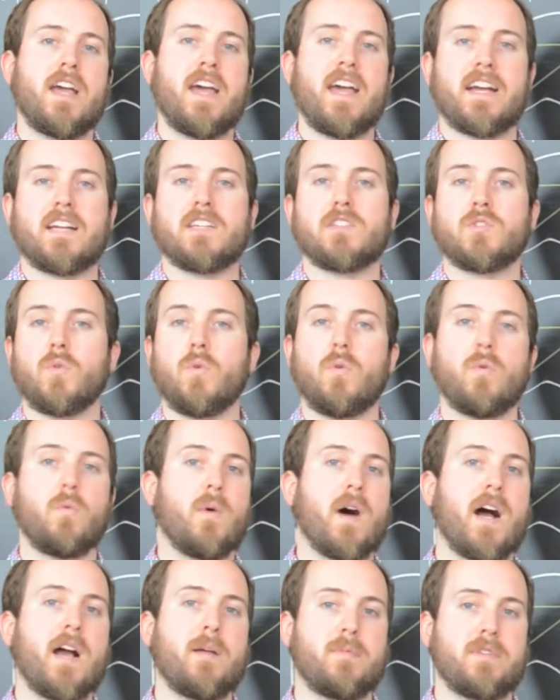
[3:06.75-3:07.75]
x or
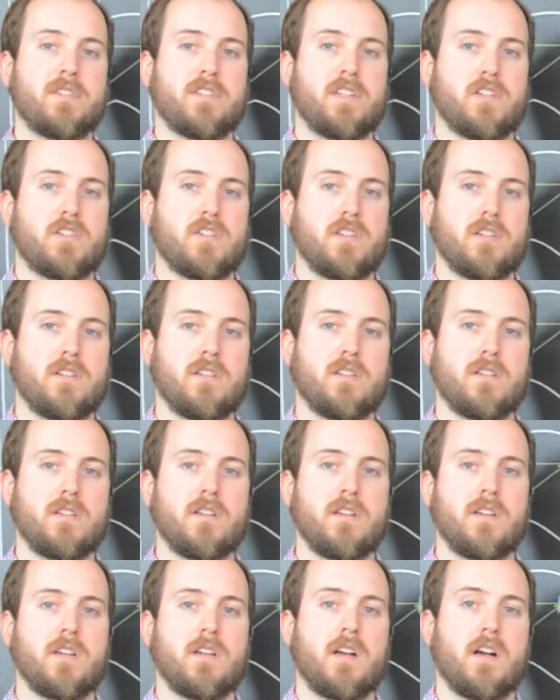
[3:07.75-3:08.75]
y position
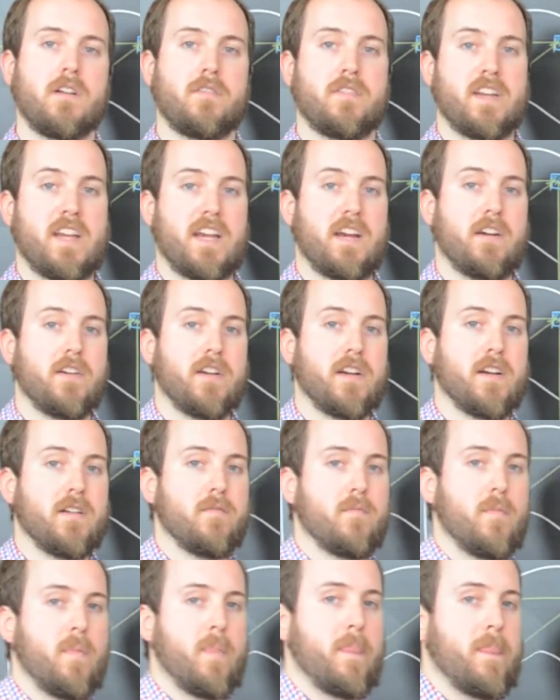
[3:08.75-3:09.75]
of an area.
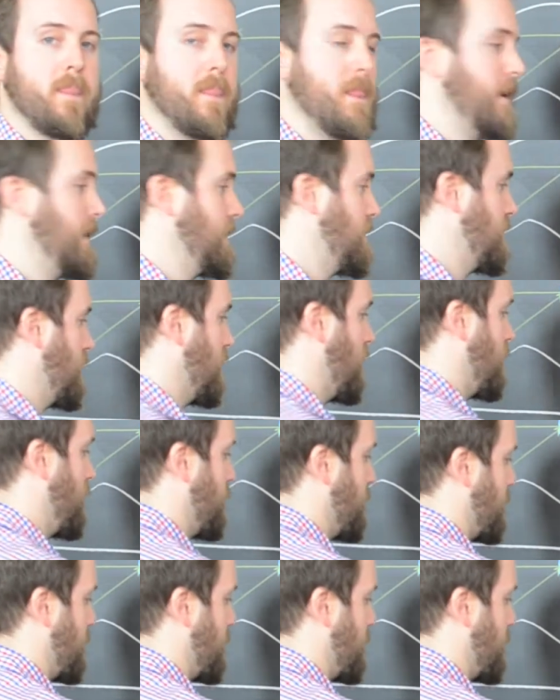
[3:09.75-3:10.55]
And so